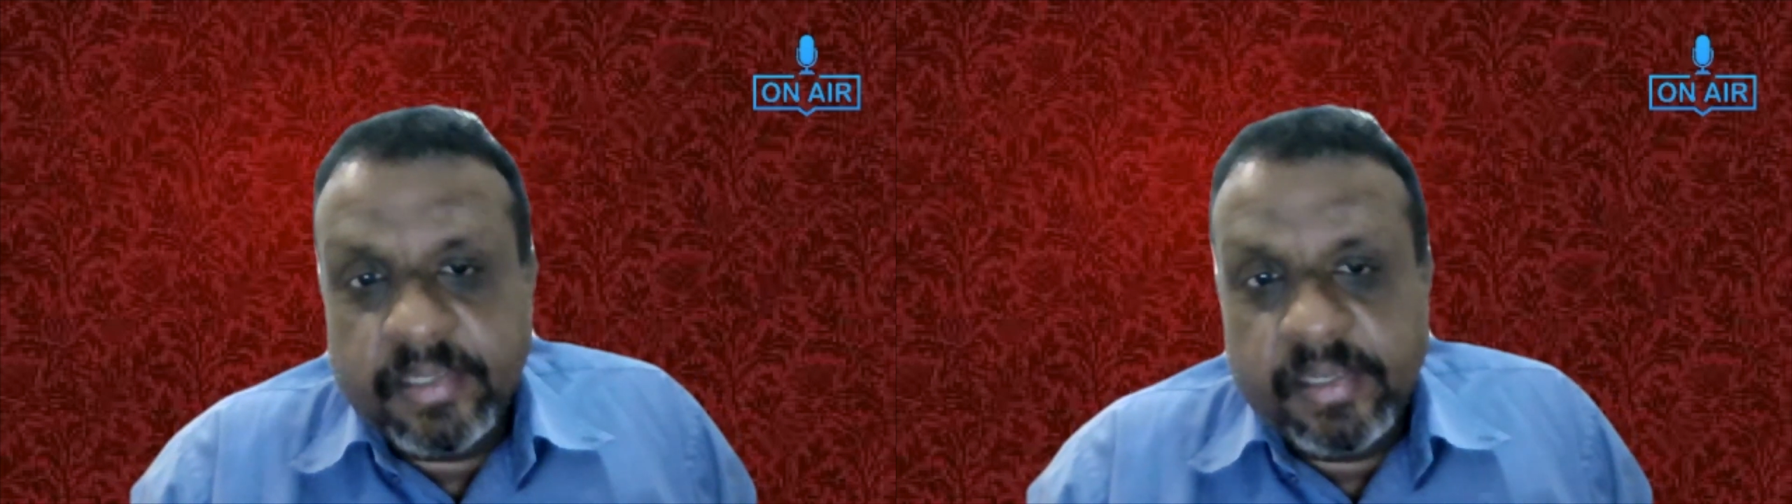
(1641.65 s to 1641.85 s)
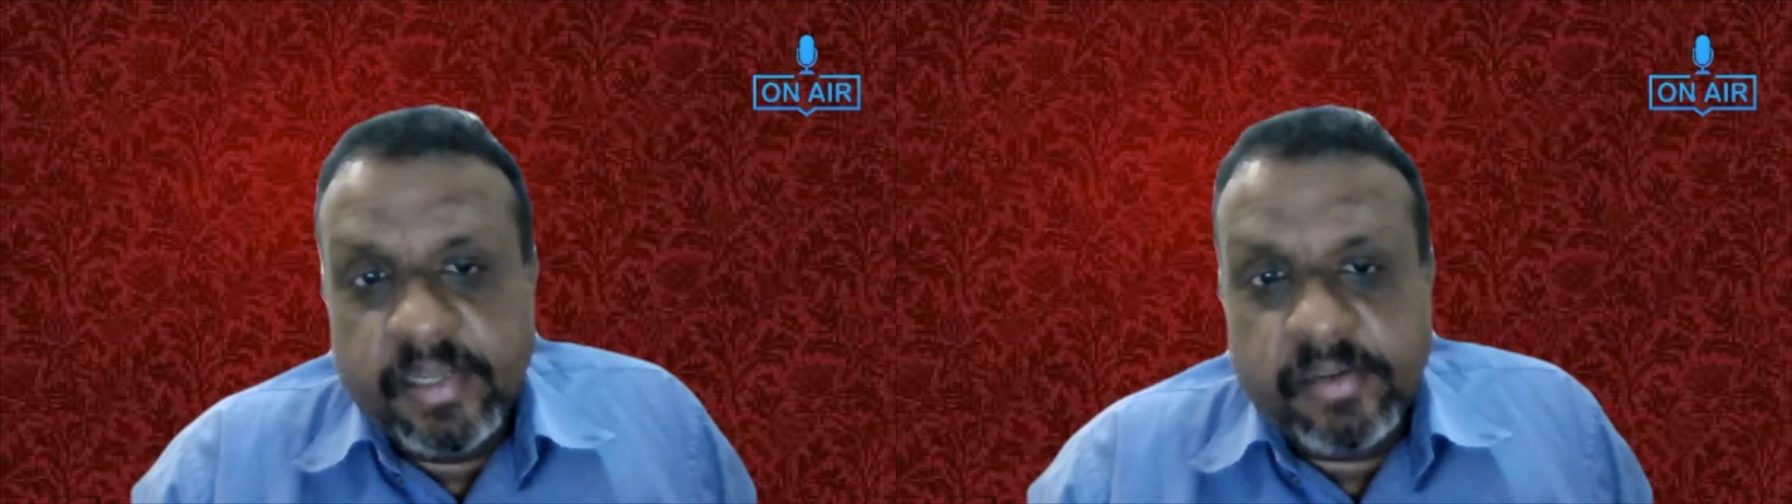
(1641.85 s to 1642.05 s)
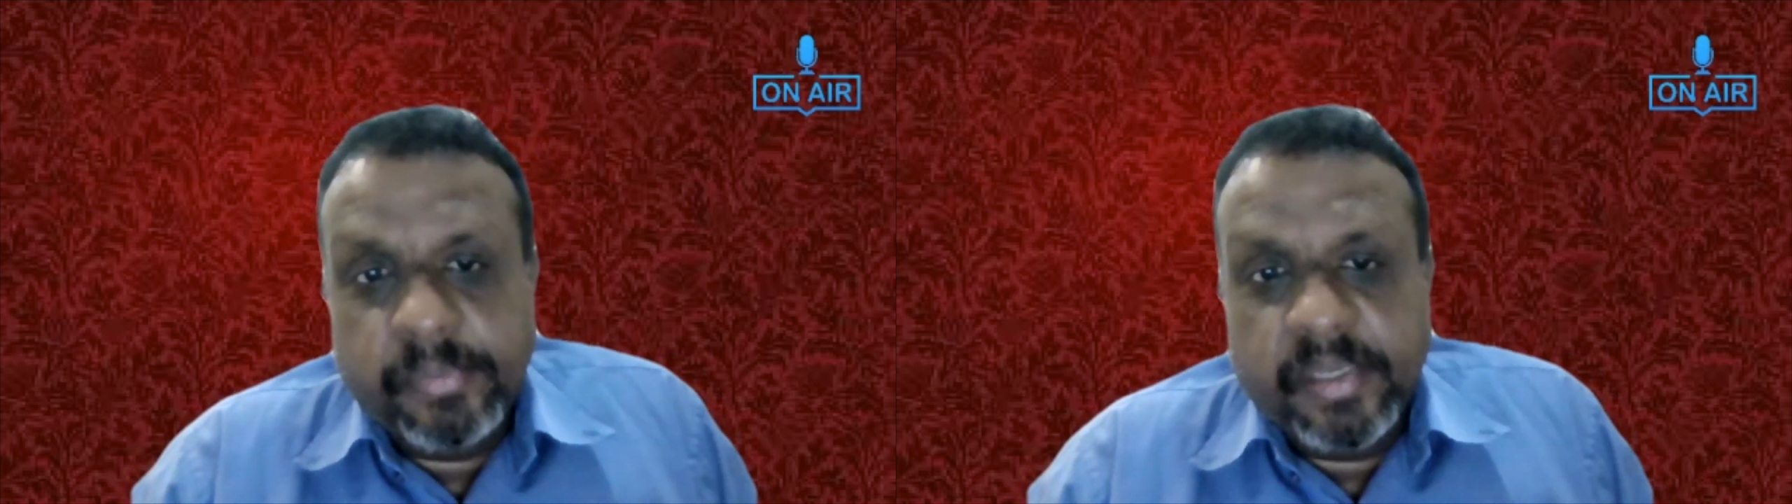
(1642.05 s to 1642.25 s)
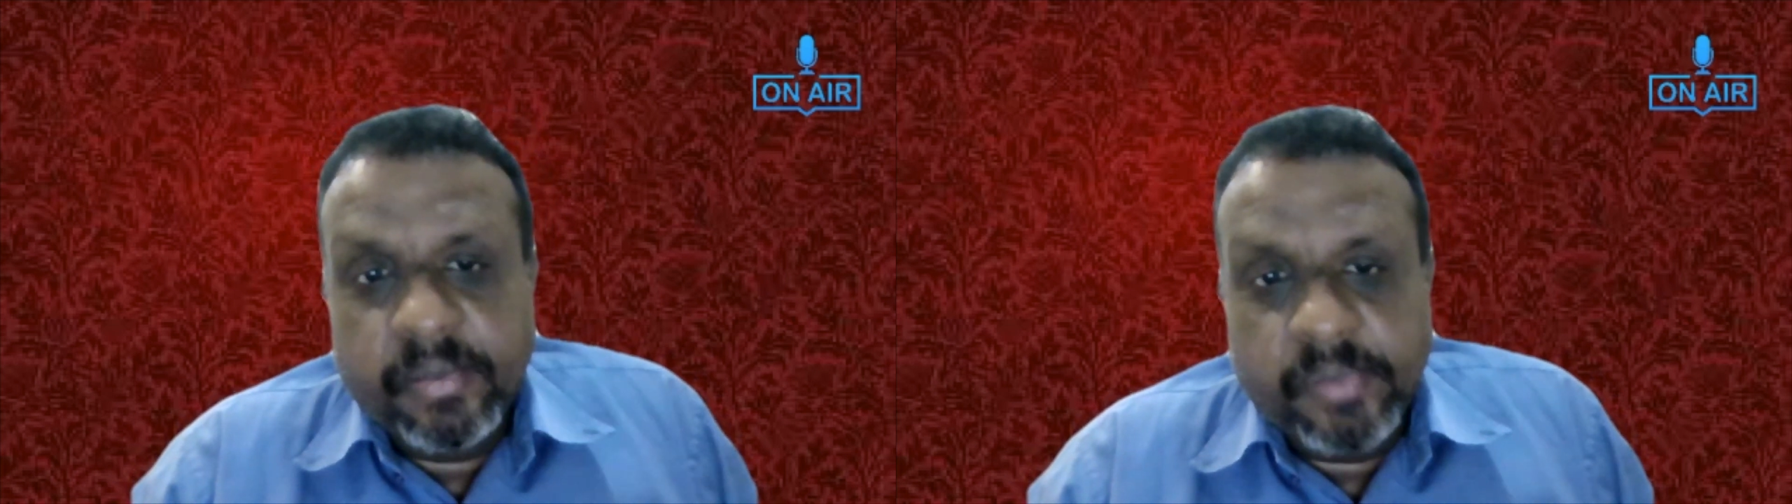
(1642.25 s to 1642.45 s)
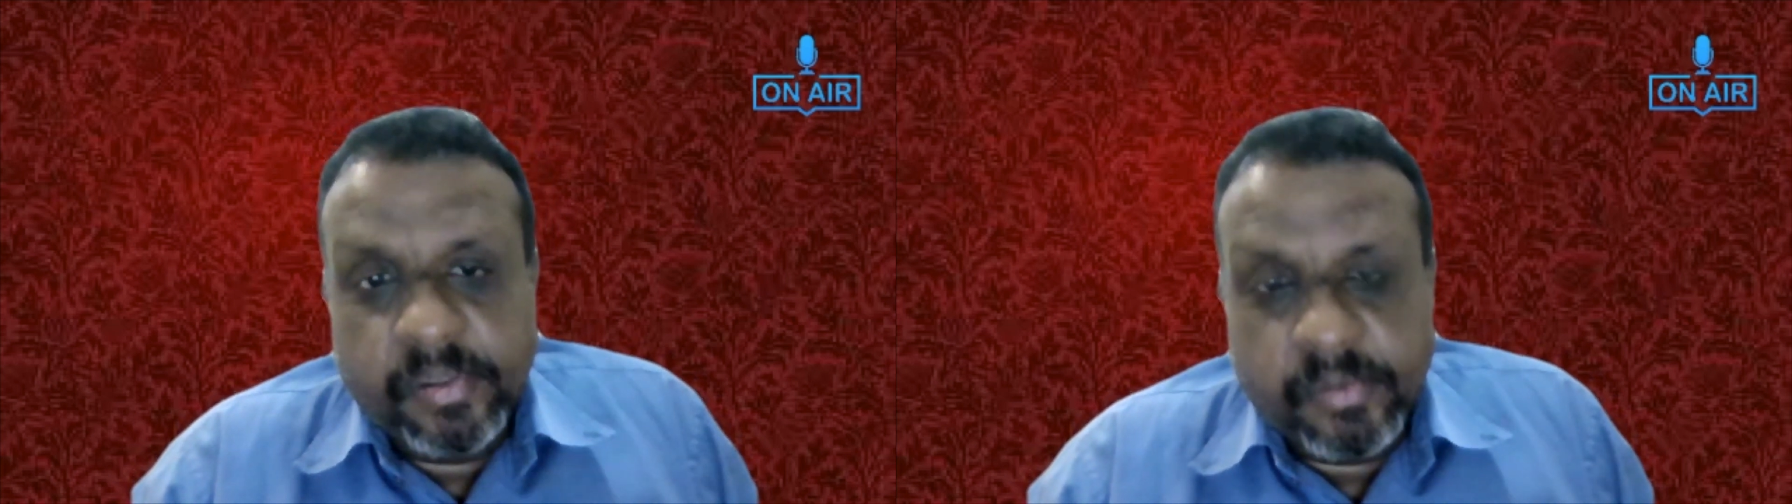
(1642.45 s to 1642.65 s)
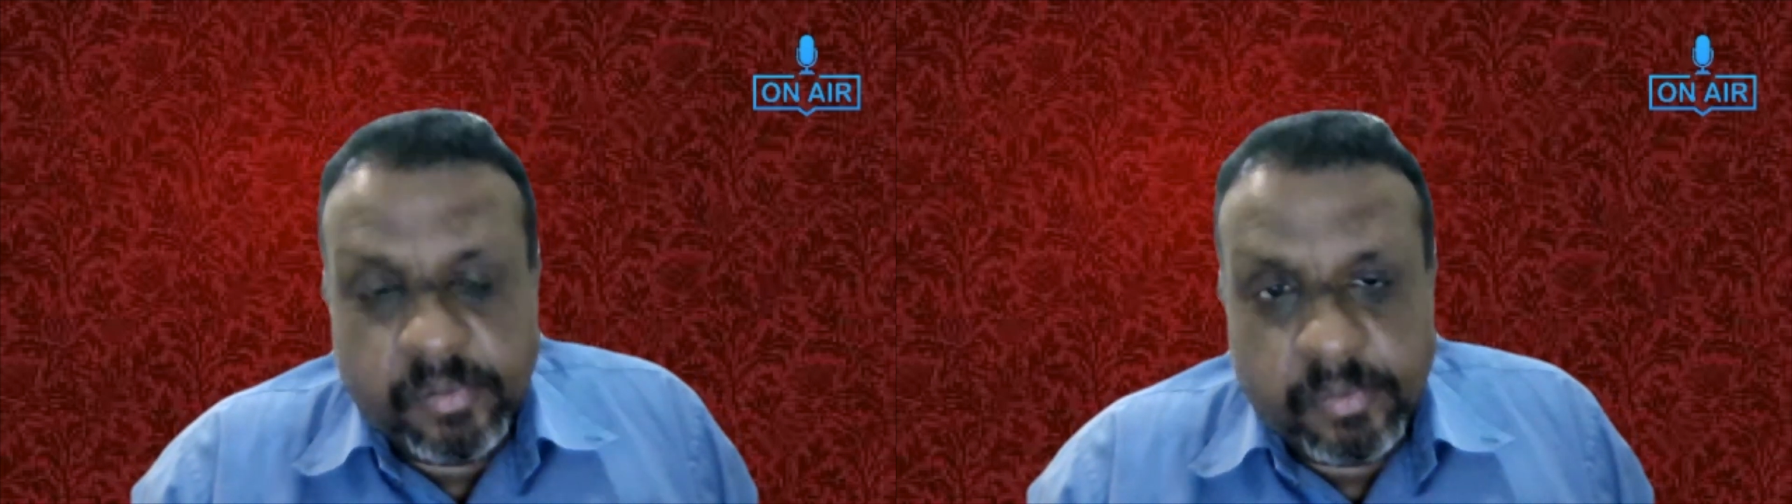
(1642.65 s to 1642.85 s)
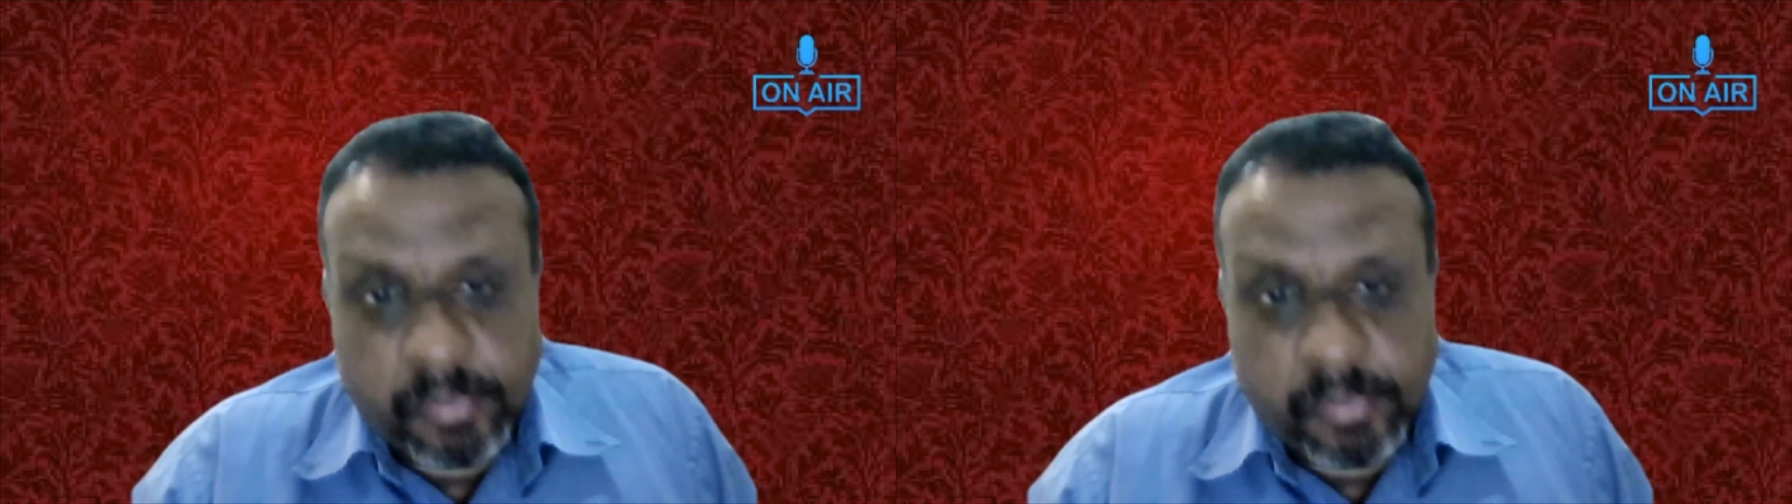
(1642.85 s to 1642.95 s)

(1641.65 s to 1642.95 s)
need to be given to